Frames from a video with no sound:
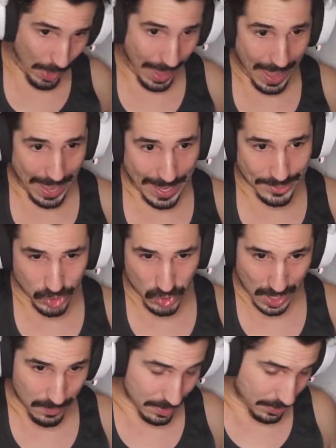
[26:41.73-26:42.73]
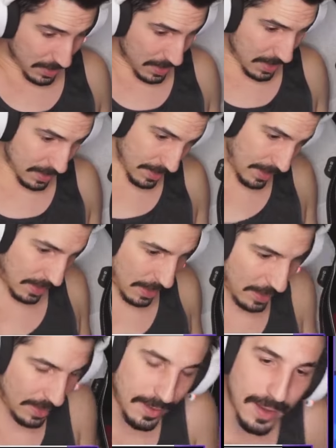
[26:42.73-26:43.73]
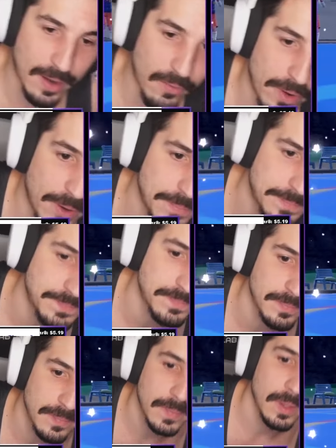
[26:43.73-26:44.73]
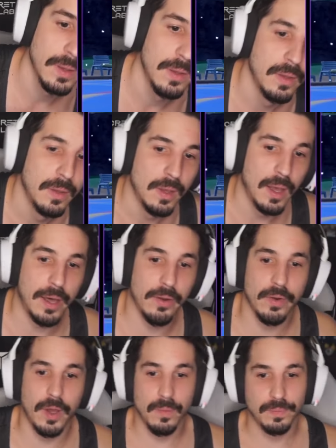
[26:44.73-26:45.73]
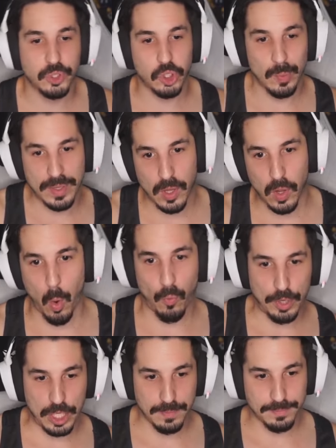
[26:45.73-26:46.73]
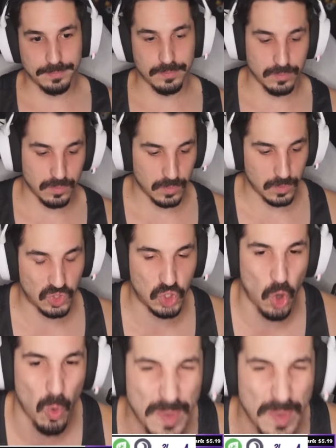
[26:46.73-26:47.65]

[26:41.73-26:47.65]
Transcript: hazards and everything, like, uh, I don't know. I don't know. Show me the overheat. Show me